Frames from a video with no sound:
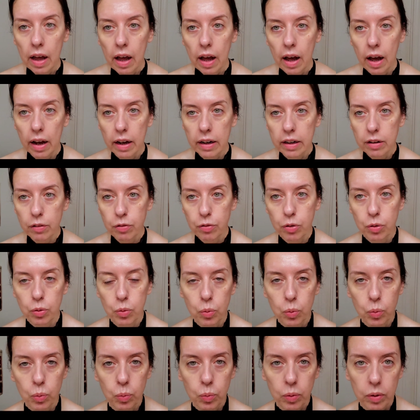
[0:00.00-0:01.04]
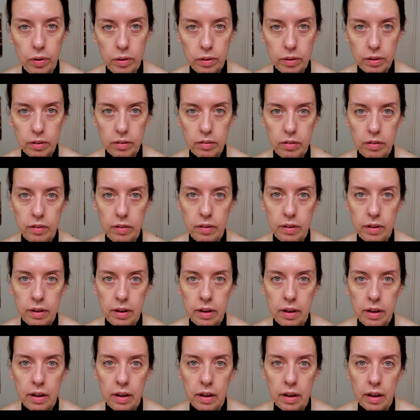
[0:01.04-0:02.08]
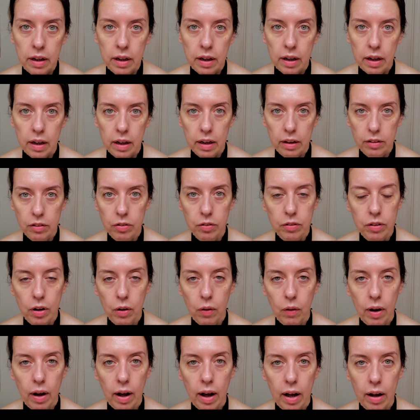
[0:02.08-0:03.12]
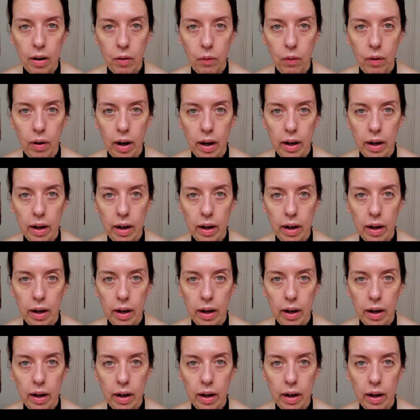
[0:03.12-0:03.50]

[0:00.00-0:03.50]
And if you want to know how